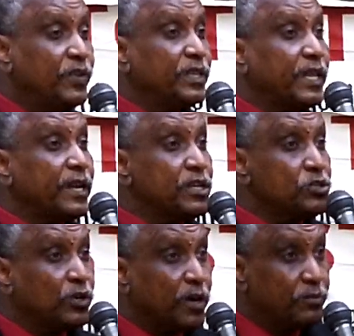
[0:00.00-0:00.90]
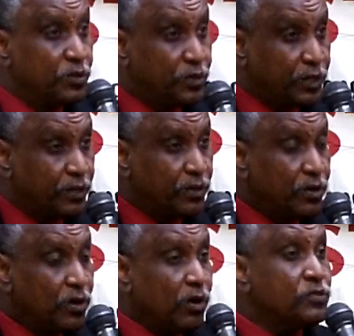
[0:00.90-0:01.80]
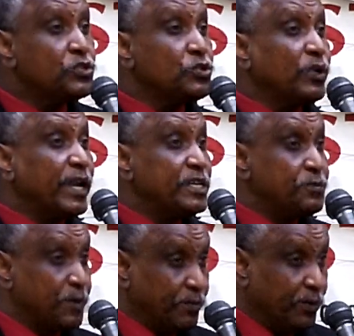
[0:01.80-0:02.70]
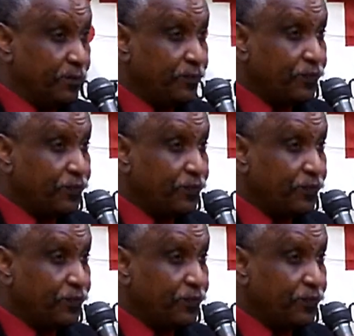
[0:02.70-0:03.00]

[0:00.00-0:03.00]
the international community, of the Sudanese people.